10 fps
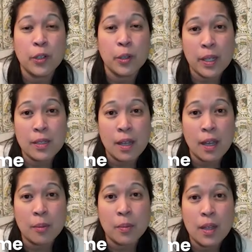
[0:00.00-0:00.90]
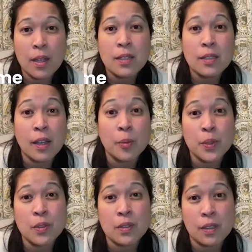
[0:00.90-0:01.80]
your bedtime to help
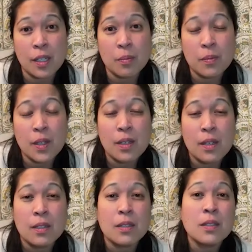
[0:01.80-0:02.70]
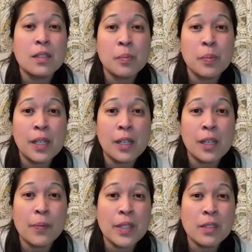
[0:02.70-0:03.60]
you sleep. Sleeping
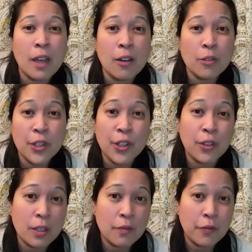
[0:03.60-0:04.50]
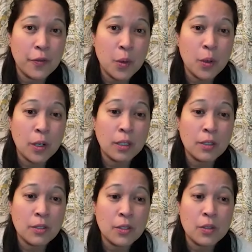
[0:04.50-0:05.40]
is not only good for
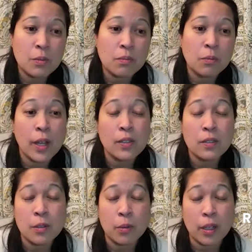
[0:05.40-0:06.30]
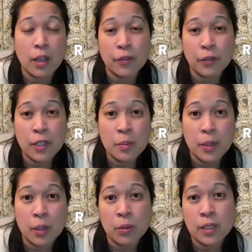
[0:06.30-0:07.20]
just rest and recovery,
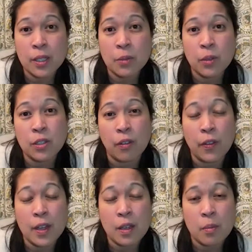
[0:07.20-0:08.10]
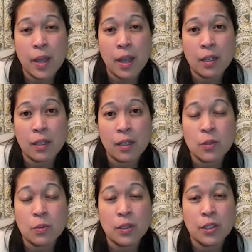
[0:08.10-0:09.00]
but really when you think about it,
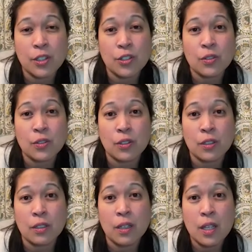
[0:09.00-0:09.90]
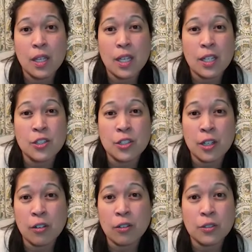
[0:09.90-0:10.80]
it's really just good in
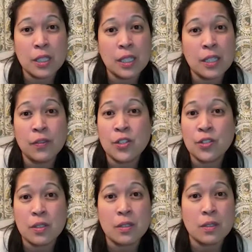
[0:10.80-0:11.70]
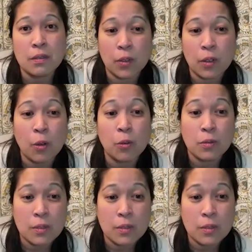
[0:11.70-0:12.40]
general to even just go